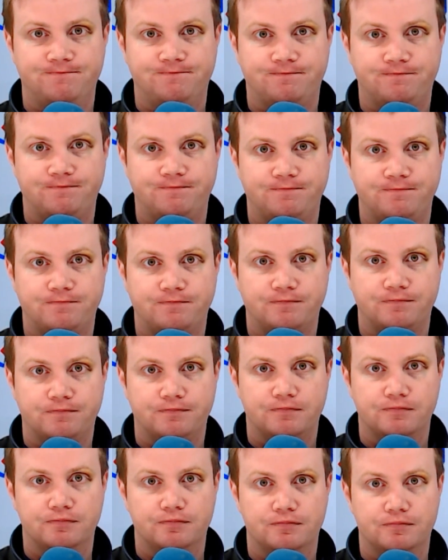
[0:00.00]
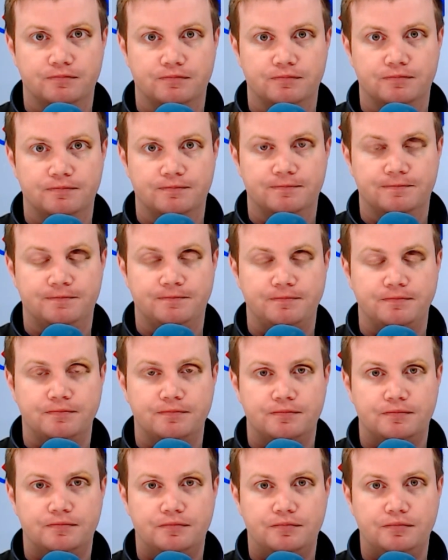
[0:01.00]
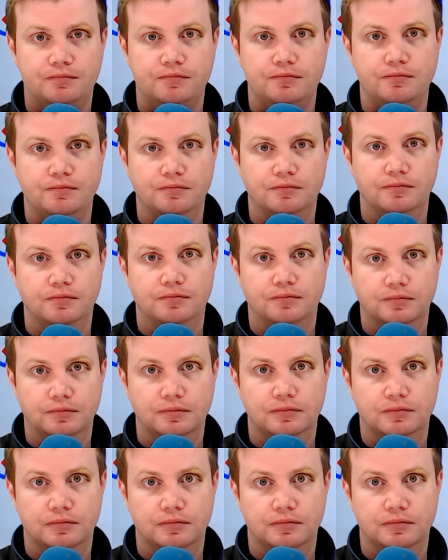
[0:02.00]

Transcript: This person isn't speaking.